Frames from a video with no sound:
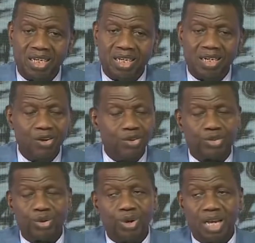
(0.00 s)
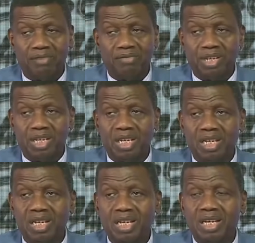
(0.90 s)
a load so heavy
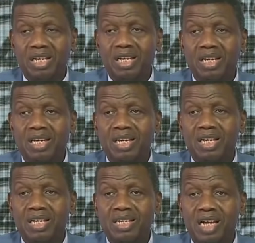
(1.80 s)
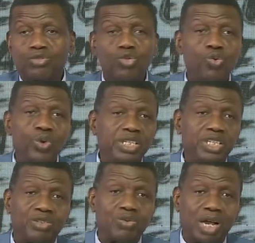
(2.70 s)
that you wish
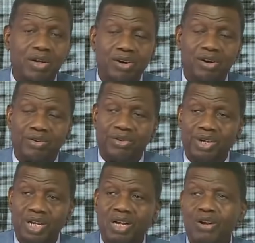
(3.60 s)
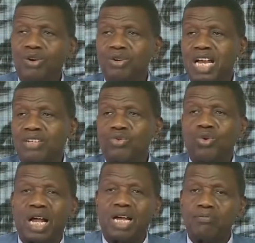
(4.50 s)
it were gone, a load that
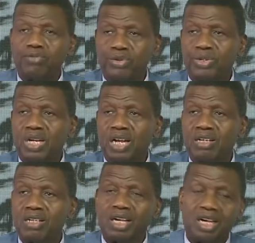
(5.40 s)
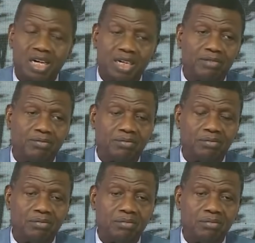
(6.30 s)
you can't put down? Come.